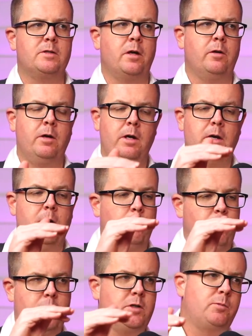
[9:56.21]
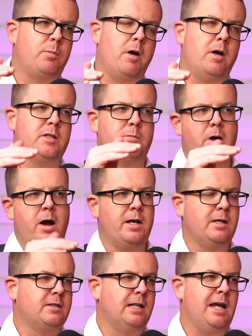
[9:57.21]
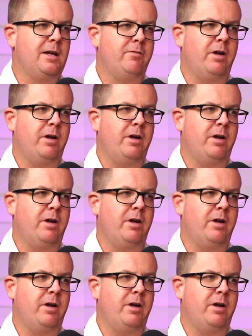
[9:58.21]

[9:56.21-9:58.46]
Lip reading: So purchase price minus land